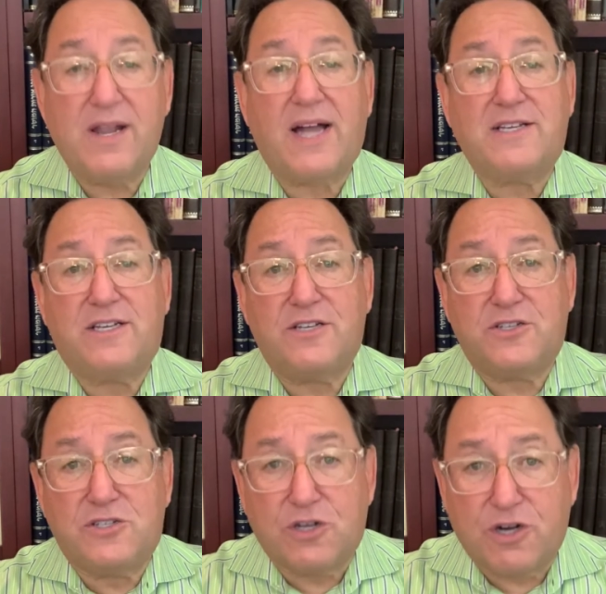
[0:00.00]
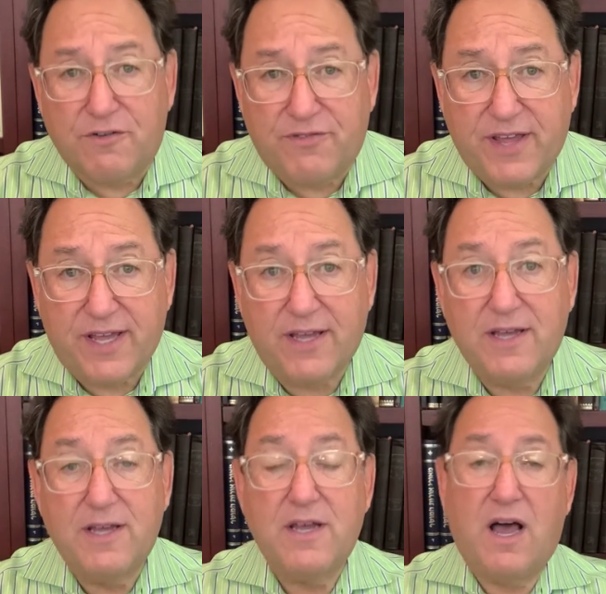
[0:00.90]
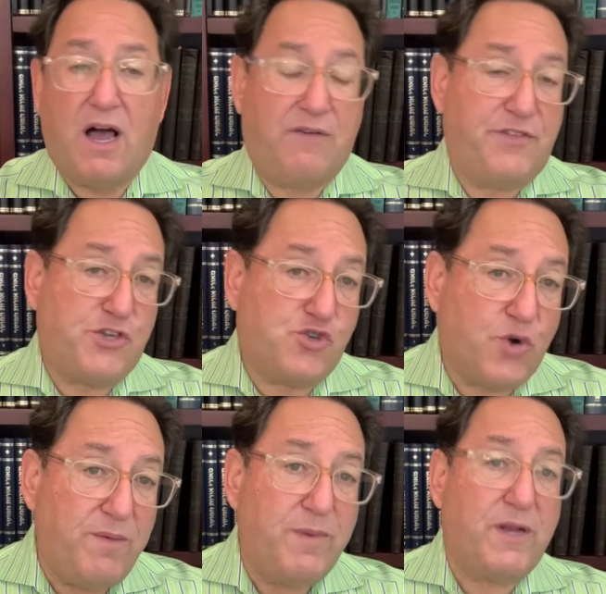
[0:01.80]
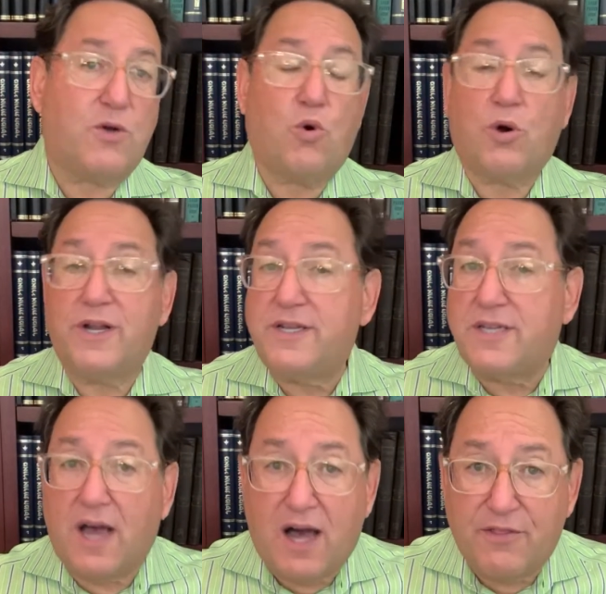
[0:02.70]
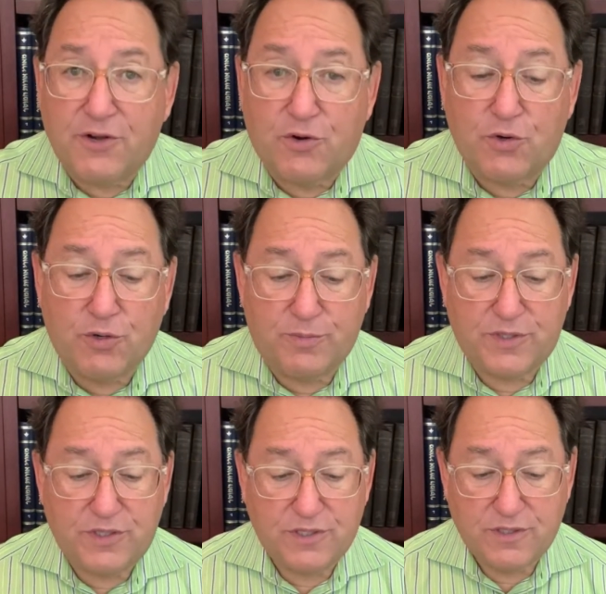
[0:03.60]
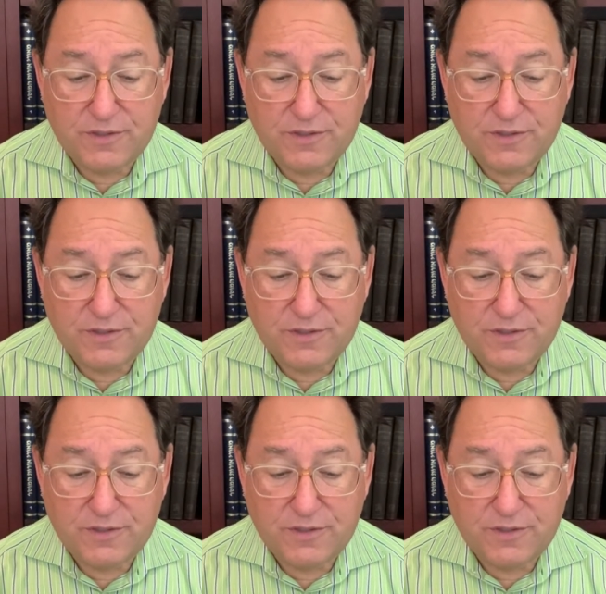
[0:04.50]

not deserving of the treatment accorded to other groups.